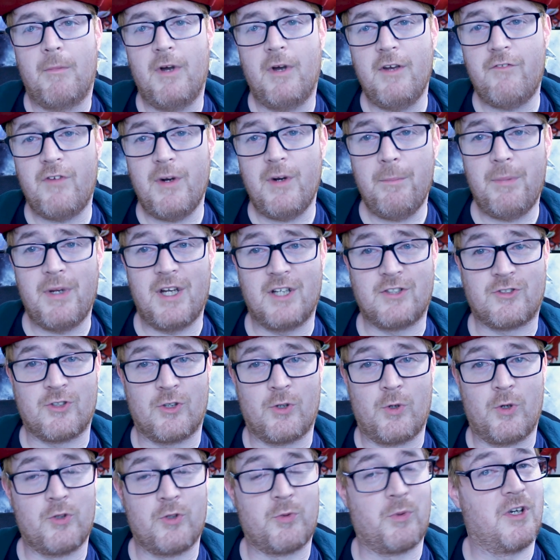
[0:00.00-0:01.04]
My Friend
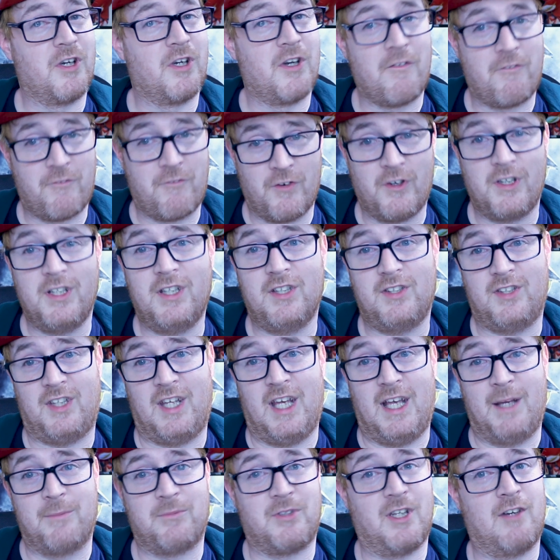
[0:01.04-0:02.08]
Pedro is one of the funniest
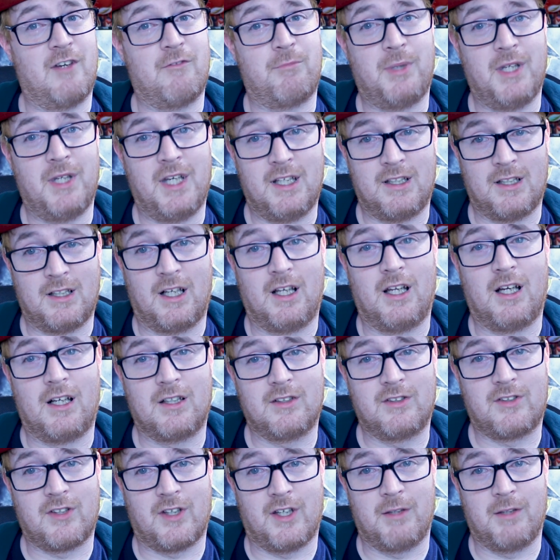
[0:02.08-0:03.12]
games I have played in a long
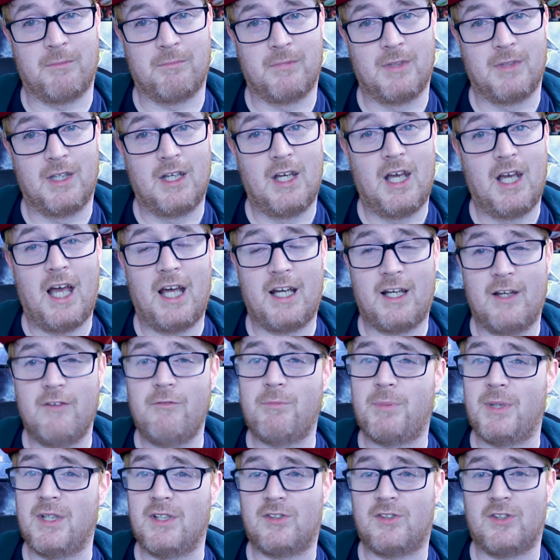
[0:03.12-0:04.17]
time, and I've
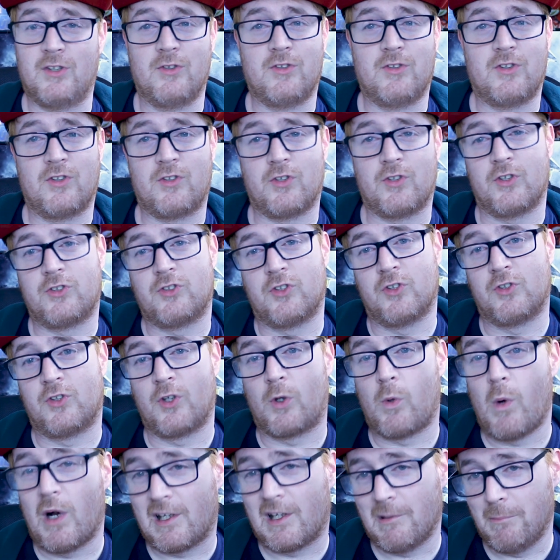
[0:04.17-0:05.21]
played series such as the
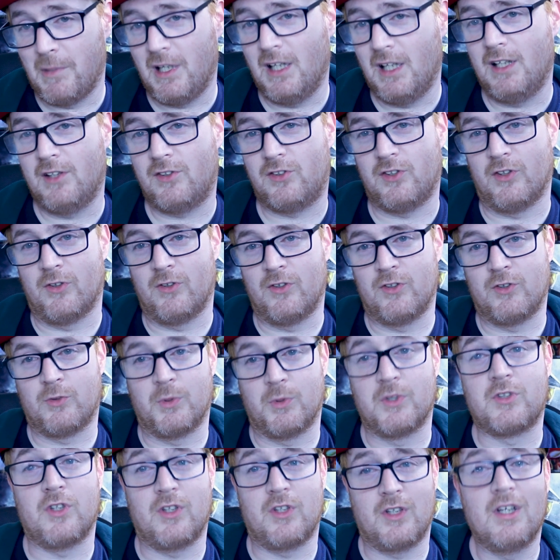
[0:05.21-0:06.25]
Guacamelee series,
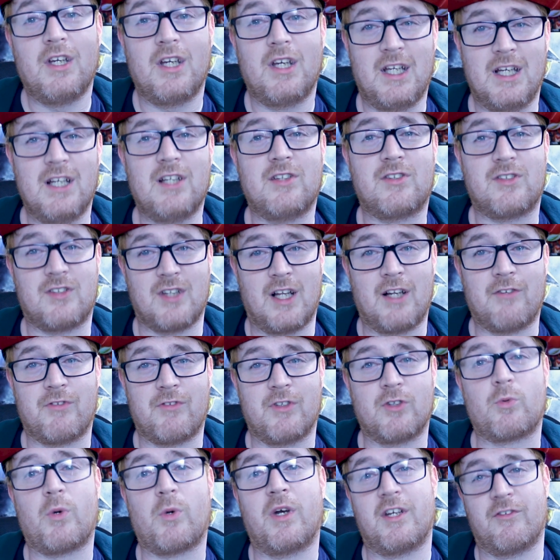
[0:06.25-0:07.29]
which in itself
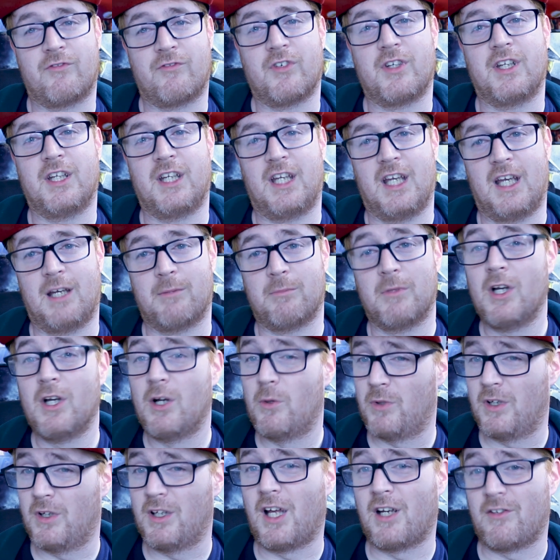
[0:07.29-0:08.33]
is quite a funny game
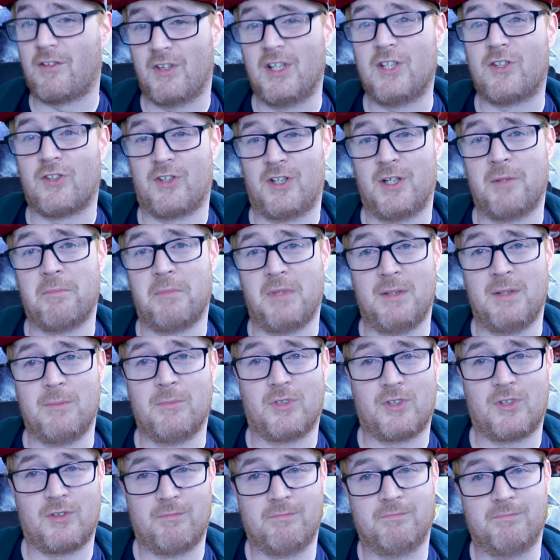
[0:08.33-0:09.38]
with a lot of internet
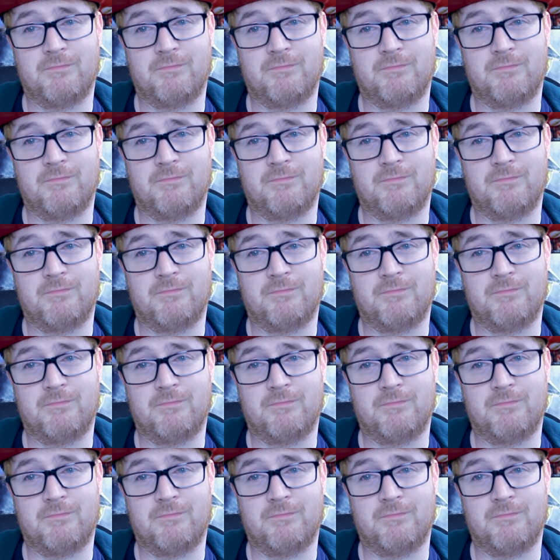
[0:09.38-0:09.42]
memes.